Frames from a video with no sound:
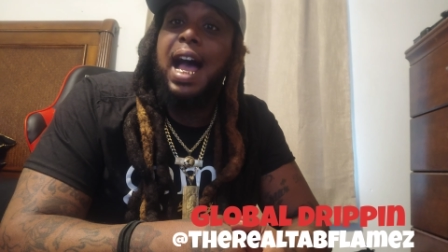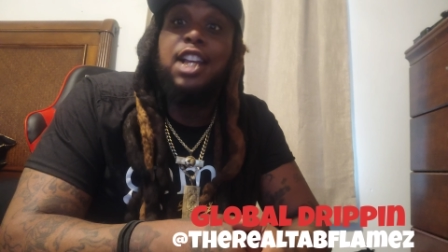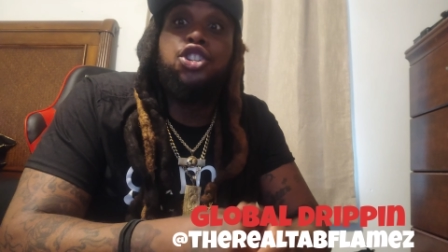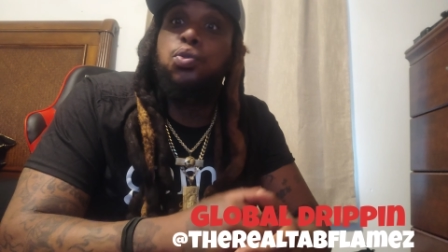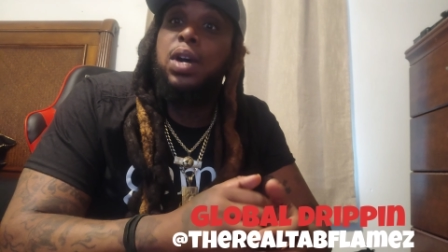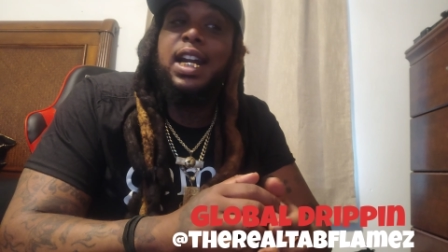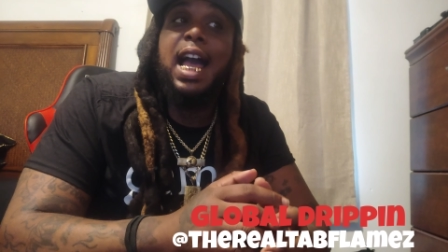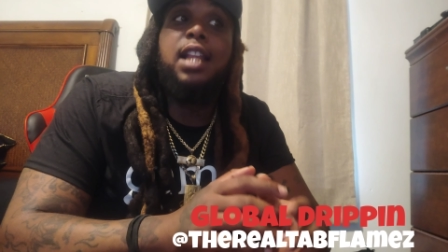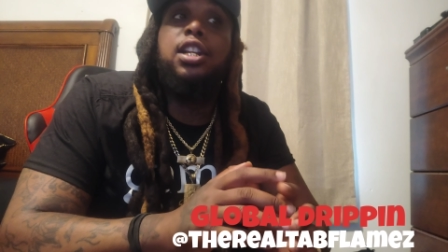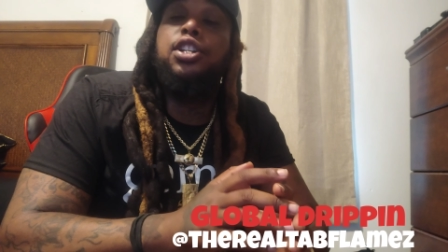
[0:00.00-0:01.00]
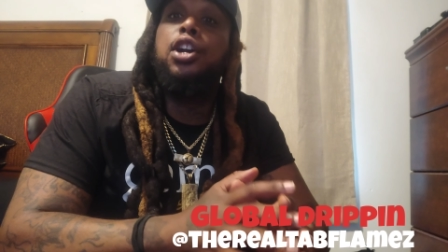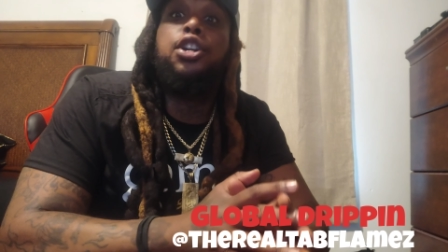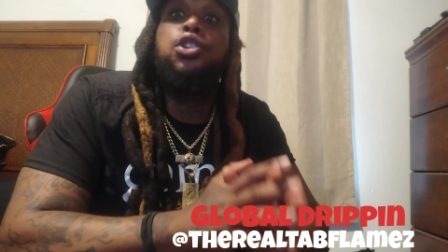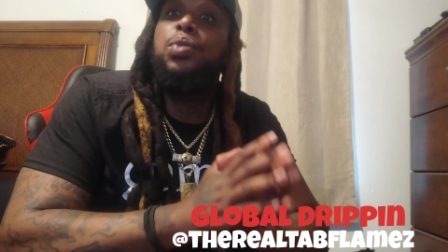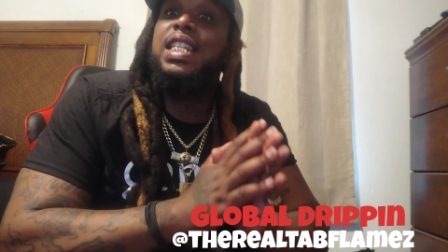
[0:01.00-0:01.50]
I swear to God, little
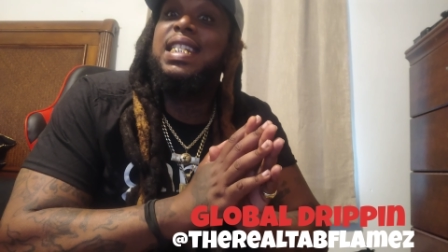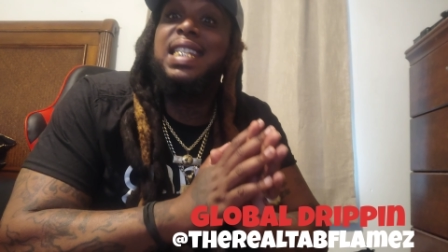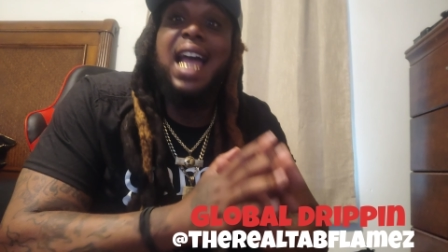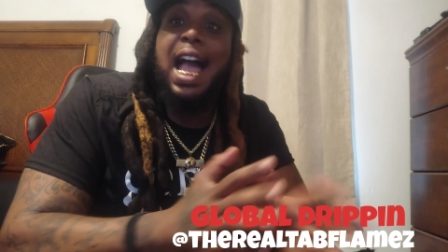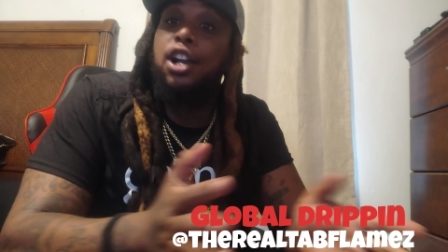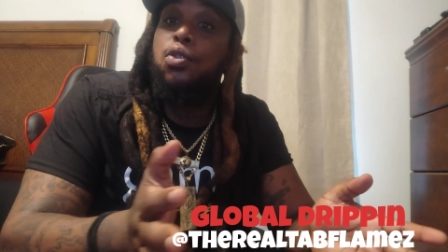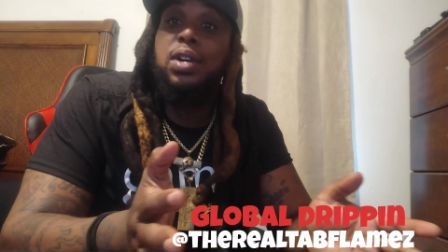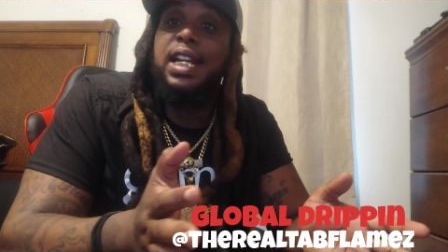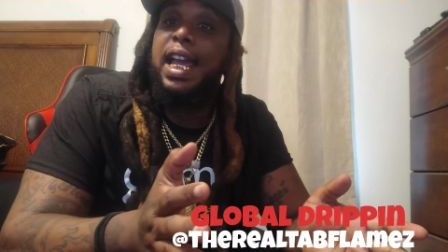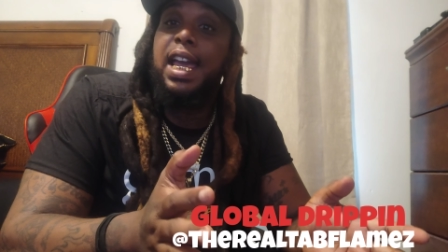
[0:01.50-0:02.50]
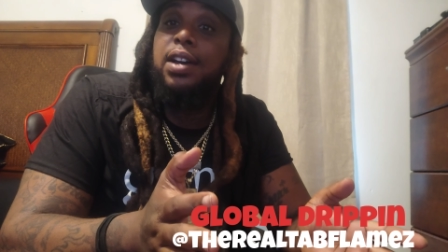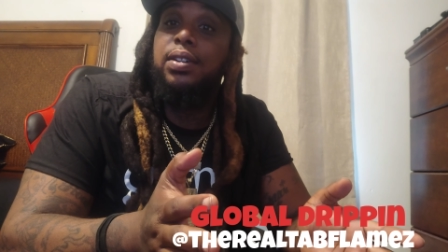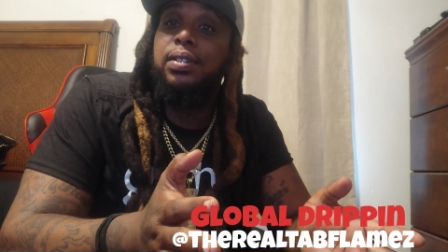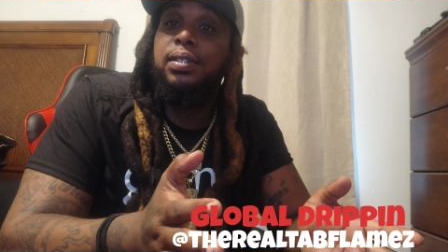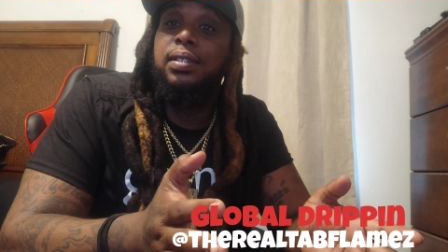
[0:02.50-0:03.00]
Durk, you is not going to
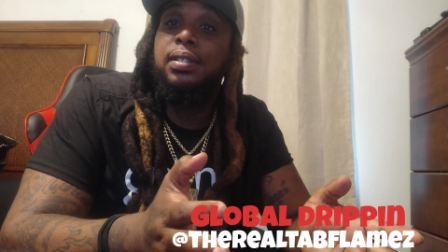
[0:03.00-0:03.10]
hell.